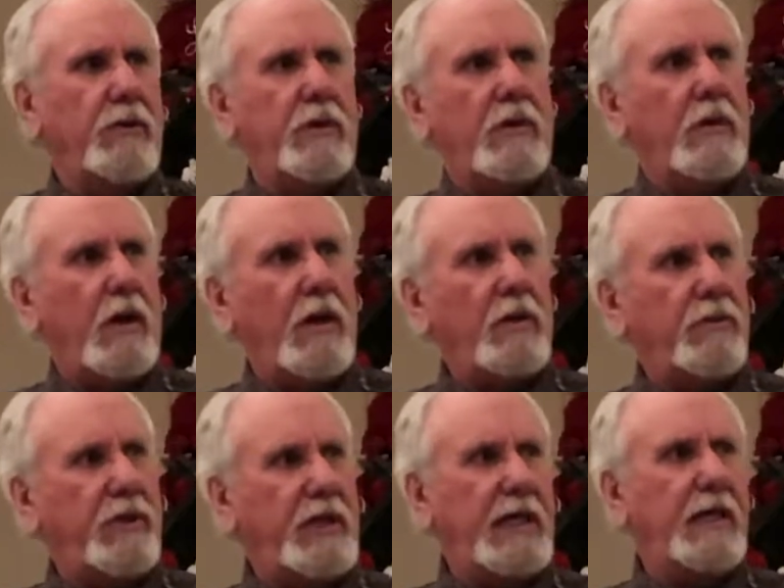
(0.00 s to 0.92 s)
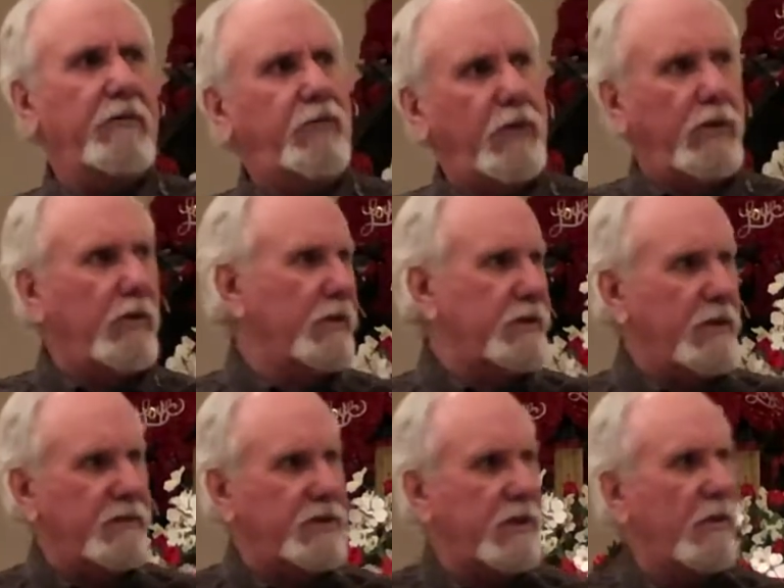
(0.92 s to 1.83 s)
the influence
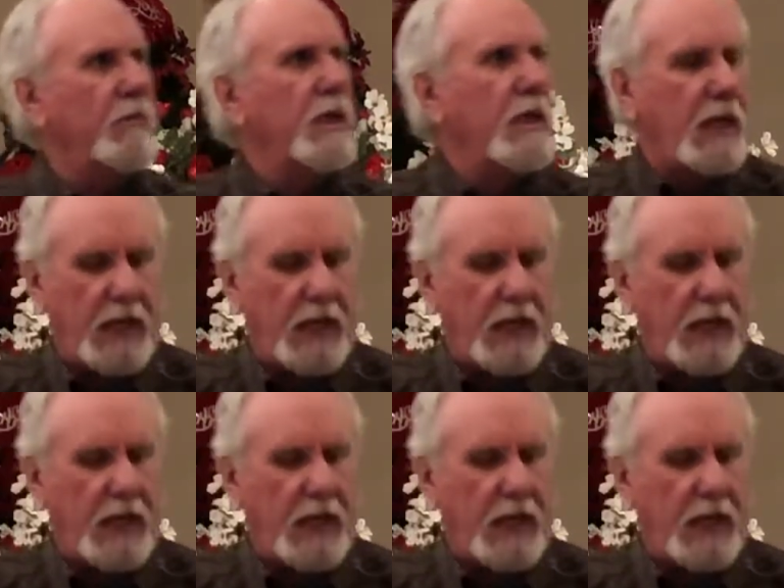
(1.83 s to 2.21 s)
of some.